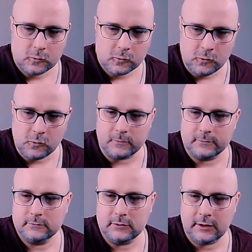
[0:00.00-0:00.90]
Oh,
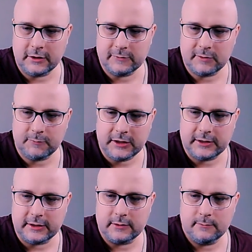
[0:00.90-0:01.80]
I'm going to switch
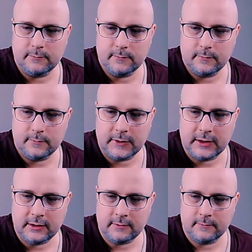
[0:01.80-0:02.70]
places.
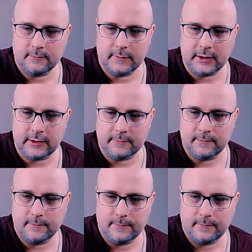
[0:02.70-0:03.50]
Bam, bam.